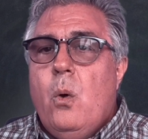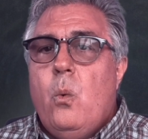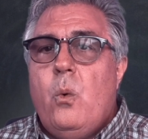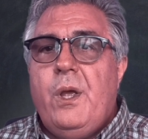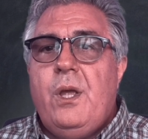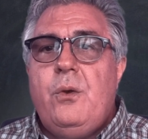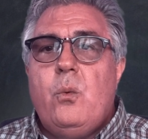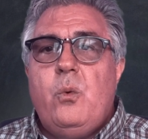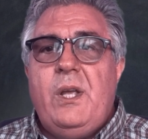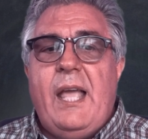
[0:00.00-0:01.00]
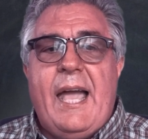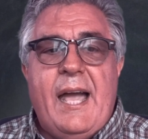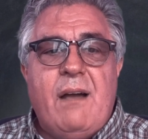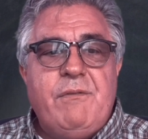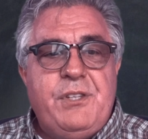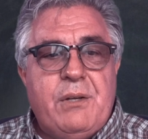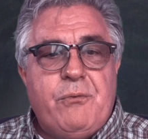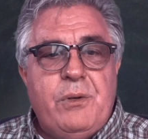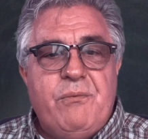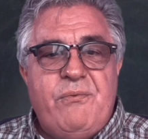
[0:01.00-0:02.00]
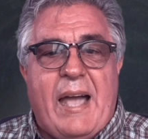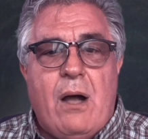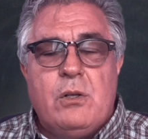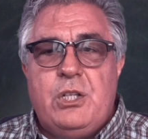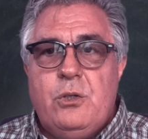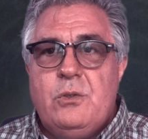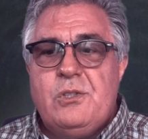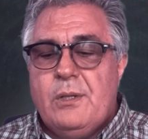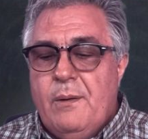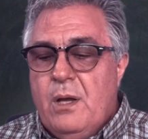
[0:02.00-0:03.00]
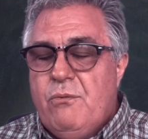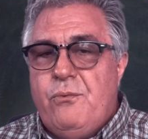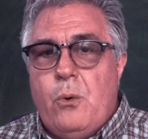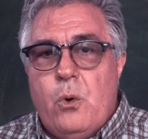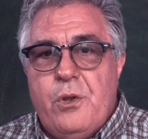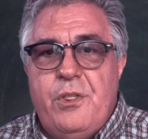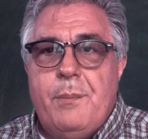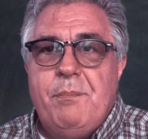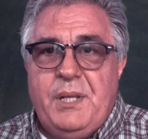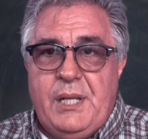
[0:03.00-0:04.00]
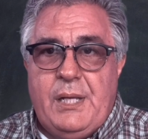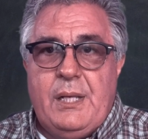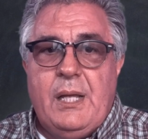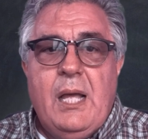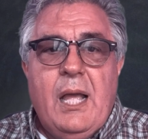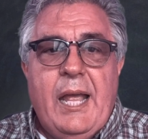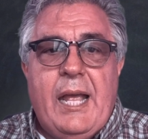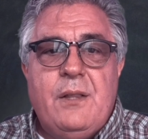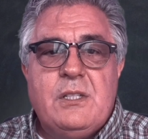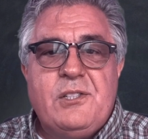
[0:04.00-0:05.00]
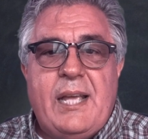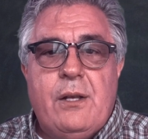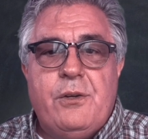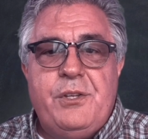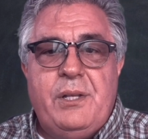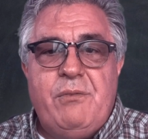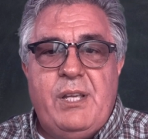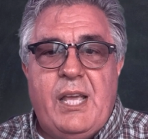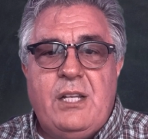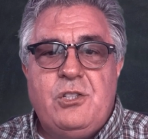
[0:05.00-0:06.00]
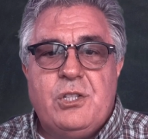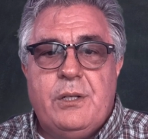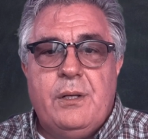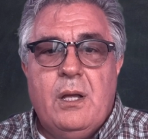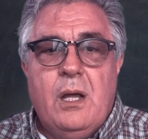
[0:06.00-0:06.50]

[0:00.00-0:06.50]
when we have different values for the mean and the standard deviation